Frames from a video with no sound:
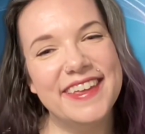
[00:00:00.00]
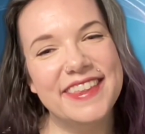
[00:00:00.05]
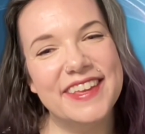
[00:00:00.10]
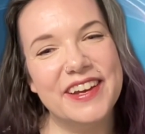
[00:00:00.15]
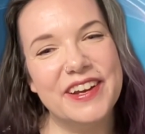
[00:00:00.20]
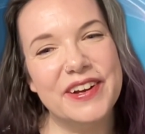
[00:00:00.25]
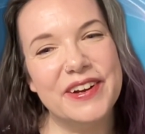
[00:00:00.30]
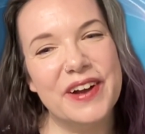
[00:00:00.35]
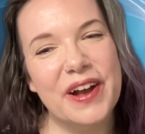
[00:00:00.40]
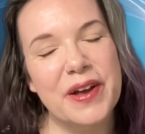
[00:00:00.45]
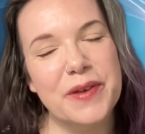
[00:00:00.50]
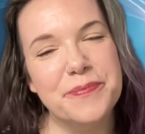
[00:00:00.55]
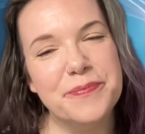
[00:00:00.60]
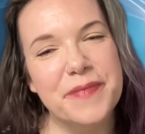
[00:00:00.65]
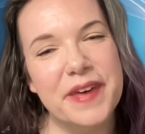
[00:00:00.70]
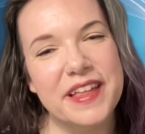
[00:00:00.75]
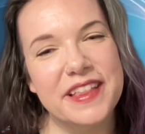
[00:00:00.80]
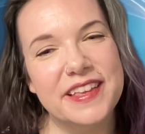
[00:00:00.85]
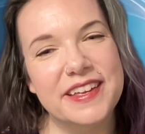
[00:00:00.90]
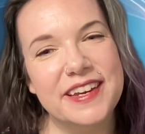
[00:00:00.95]
there, I'm
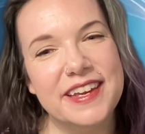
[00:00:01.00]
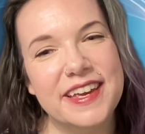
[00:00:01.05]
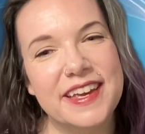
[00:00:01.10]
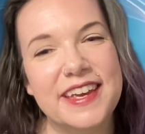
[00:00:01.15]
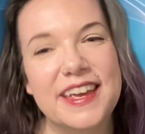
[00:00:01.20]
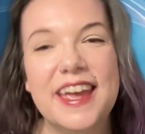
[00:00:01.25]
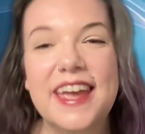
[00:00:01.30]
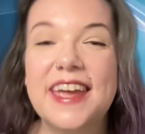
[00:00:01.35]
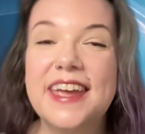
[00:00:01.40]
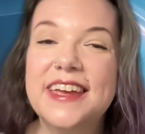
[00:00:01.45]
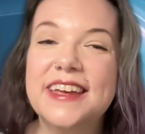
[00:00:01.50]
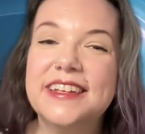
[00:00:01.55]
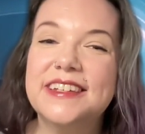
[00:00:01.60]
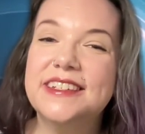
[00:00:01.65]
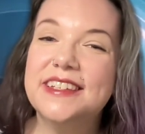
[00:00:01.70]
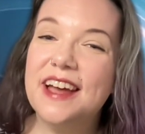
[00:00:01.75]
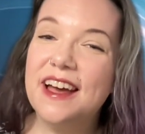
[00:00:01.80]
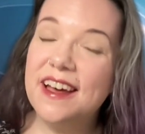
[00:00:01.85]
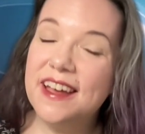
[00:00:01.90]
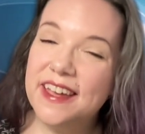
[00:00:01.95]
Melanie, and
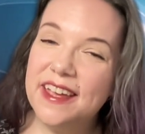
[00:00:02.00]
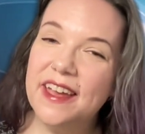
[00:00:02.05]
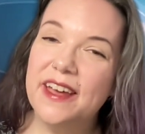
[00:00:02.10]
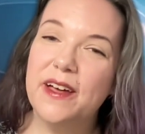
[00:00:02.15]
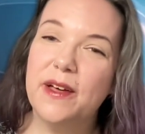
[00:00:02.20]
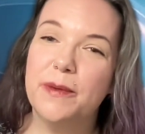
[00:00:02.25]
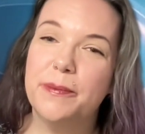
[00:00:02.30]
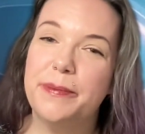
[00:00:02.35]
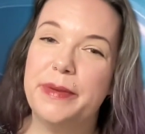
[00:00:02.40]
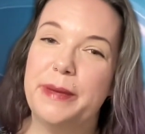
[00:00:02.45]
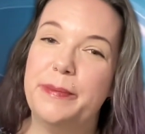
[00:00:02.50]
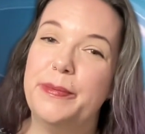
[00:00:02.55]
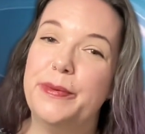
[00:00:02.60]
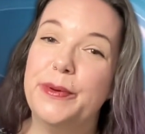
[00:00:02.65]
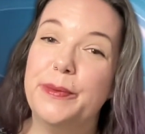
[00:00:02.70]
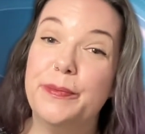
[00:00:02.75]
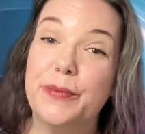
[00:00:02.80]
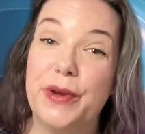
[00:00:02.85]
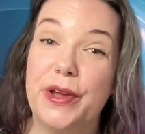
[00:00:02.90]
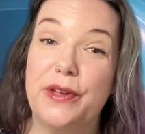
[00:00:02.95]
I help people
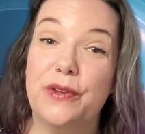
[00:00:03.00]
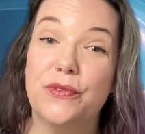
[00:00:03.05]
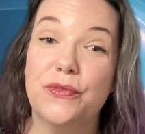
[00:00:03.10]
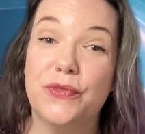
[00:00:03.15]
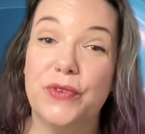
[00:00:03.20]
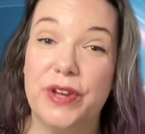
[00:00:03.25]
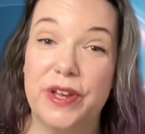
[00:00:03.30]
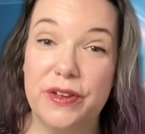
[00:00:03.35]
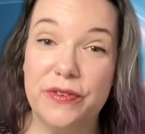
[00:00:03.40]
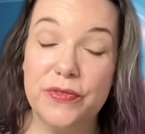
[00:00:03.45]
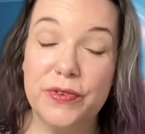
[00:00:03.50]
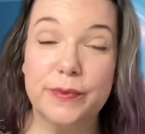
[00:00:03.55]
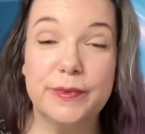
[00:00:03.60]
break free from